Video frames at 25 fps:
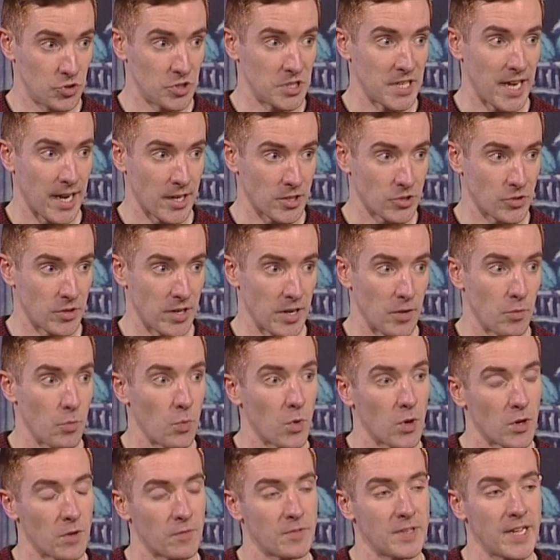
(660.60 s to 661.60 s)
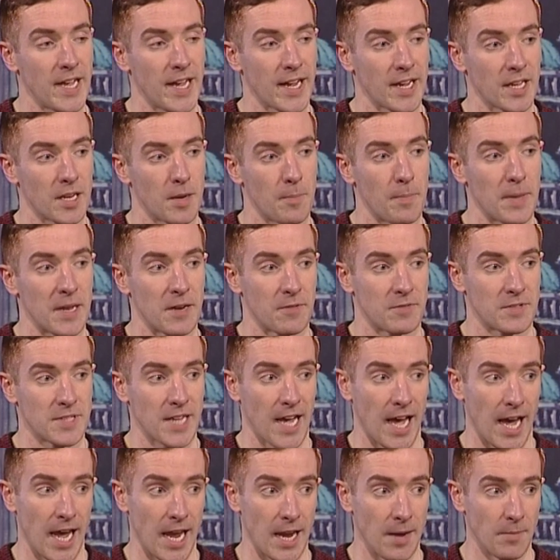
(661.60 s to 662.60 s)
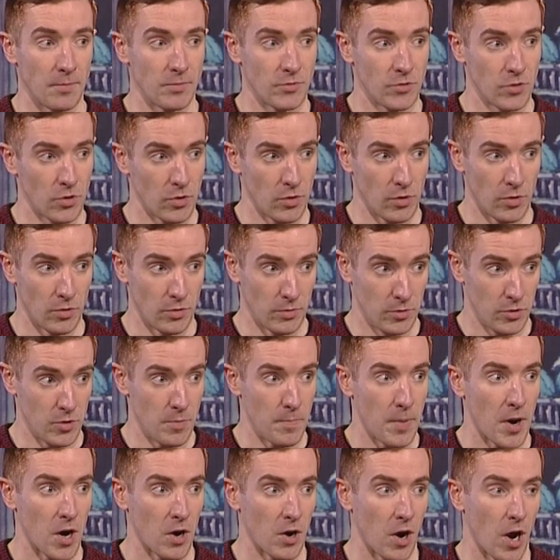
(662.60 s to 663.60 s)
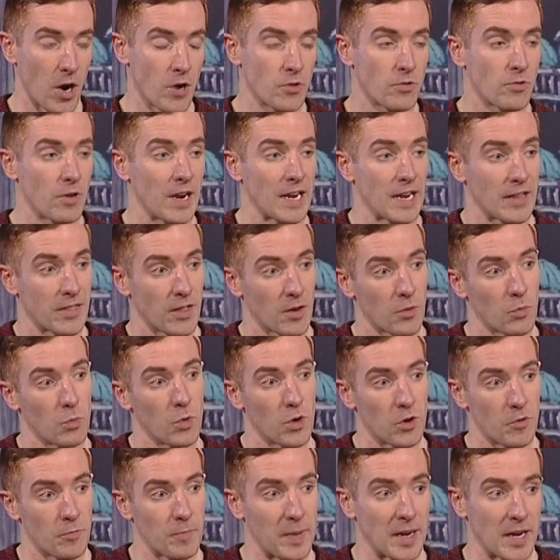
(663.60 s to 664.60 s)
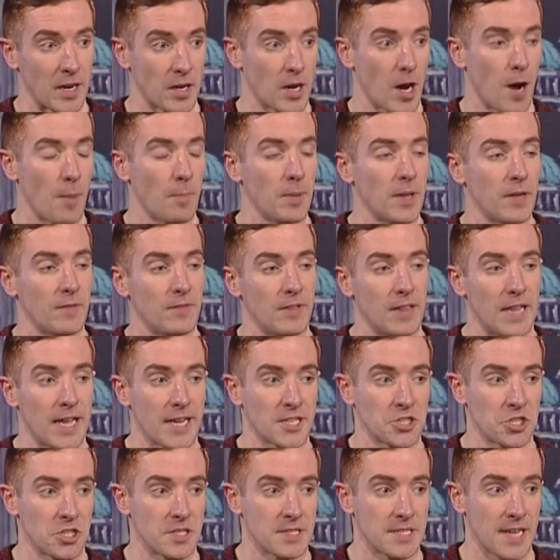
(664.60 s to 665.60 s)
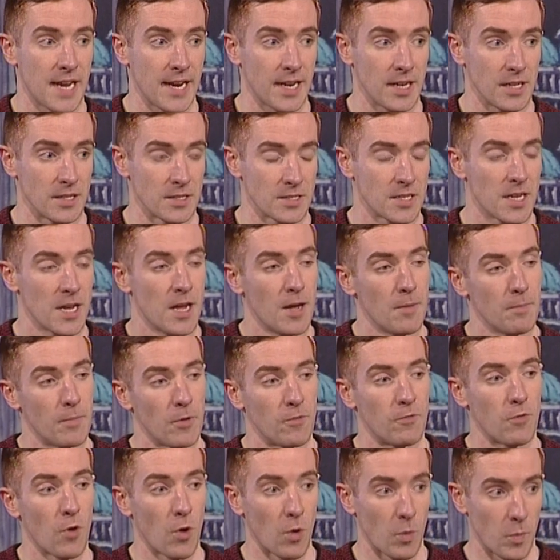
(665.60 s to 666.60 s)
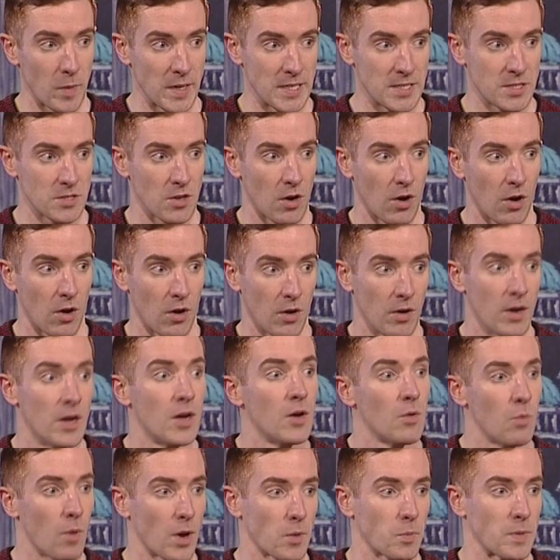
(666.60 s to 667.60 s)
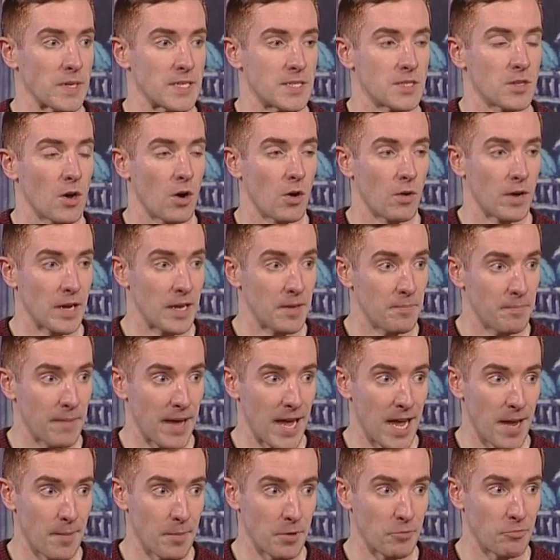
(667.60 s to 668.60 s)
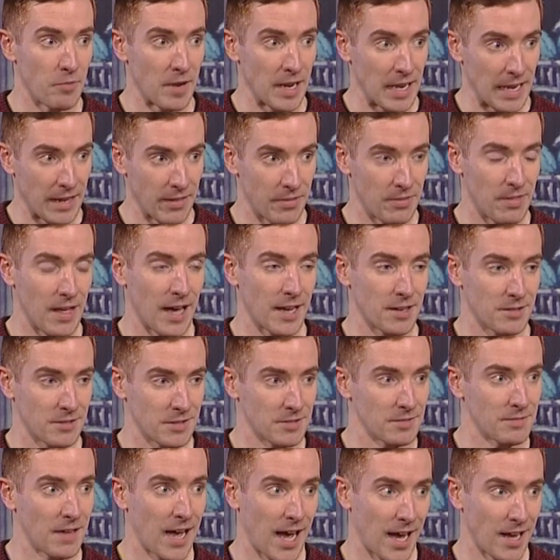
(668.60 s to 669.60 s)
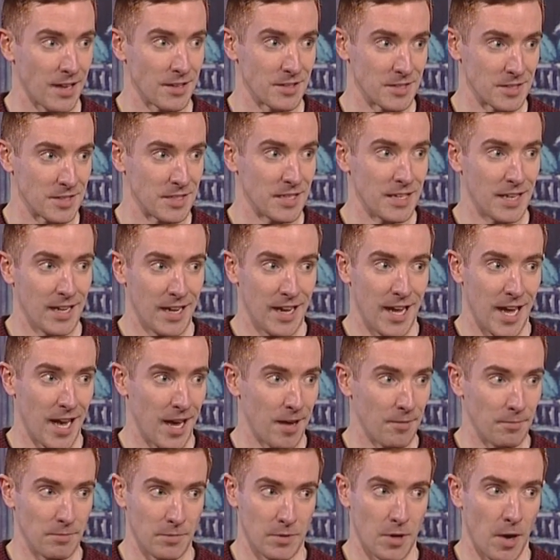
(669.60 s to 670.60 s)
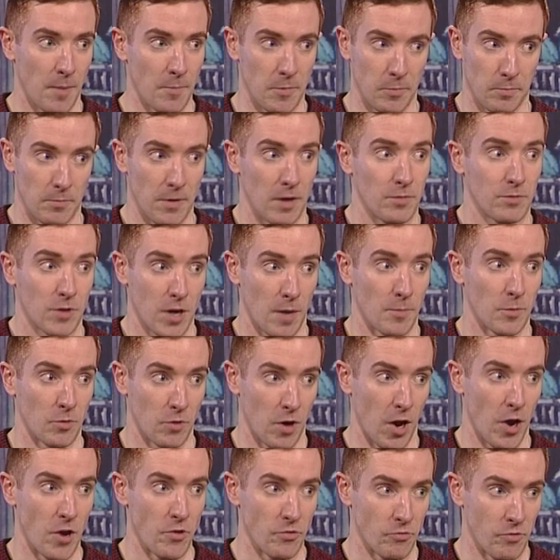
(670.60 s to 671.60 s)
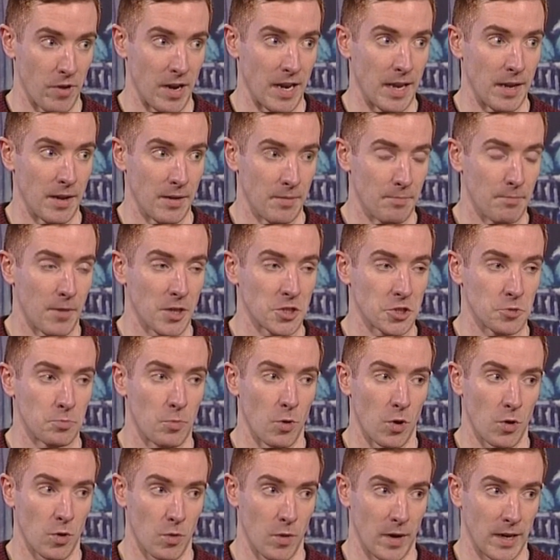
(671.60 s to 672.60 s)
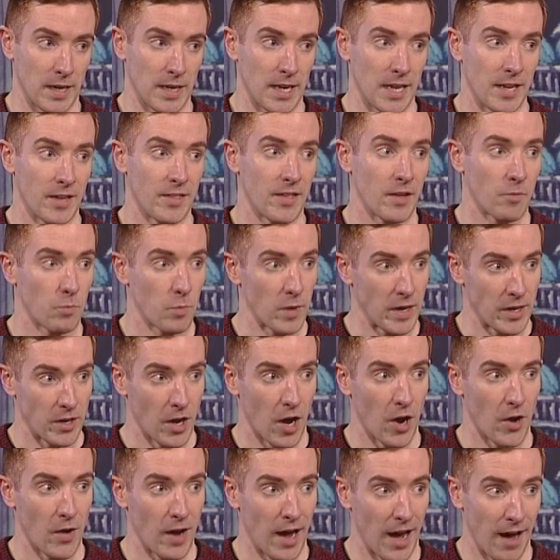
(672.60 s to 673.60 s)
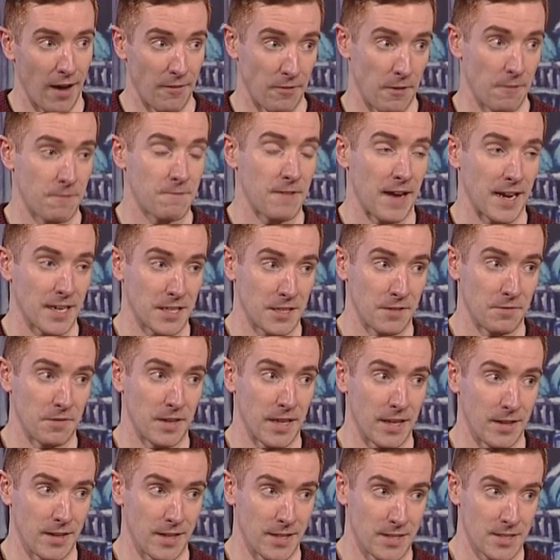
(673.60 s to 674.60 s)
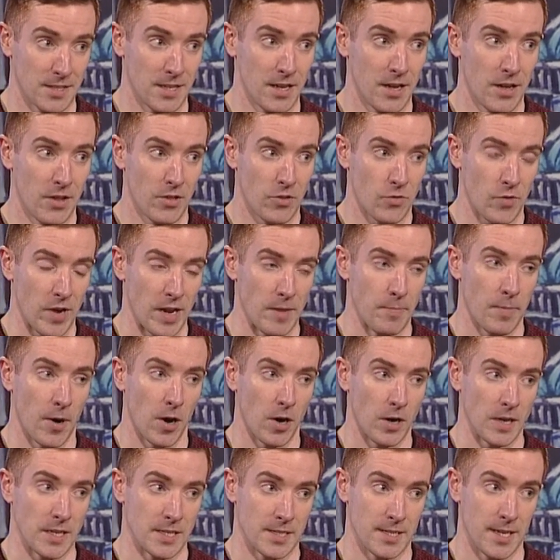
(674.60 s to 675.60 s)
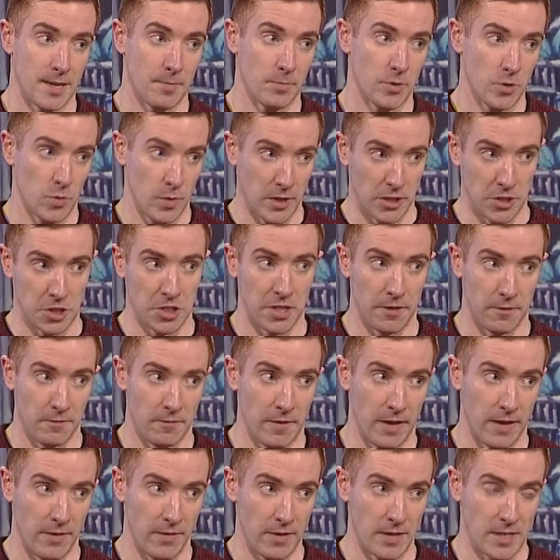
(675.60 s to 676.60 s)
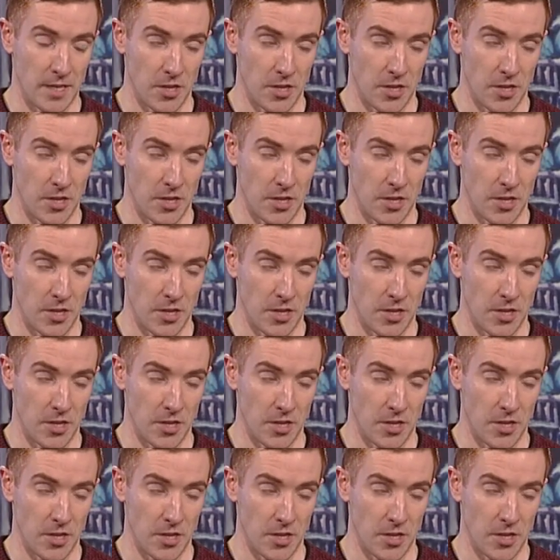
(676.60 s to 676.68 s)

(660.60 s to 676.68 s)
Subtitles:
trajectory would have taken a bit of time to bear out, really, that it would have been a couple of election cycles before we saw what we saw in May. But really, that has come around really much more quickly, that we now have effectively this three-party state between Sinn Féin,